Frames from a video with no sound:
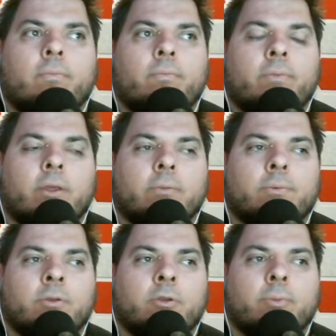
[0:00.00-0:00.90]
Yeah,
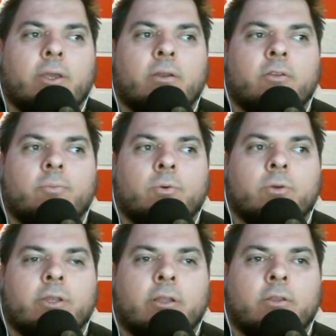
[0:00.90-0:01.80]
so command is more
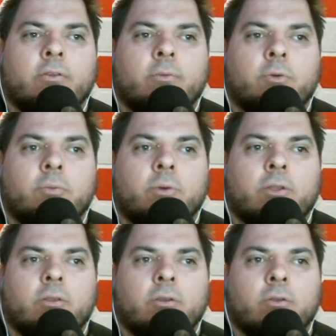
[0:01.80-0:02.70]
telling someone what
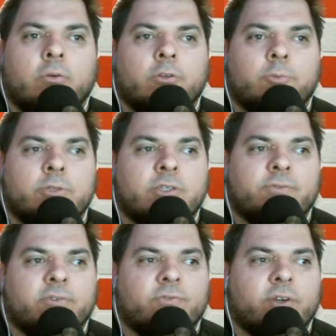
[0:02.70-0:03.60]
to do, a
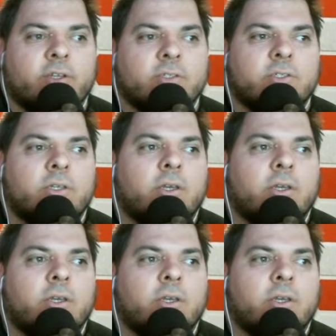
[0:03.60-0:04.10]
specific phrase.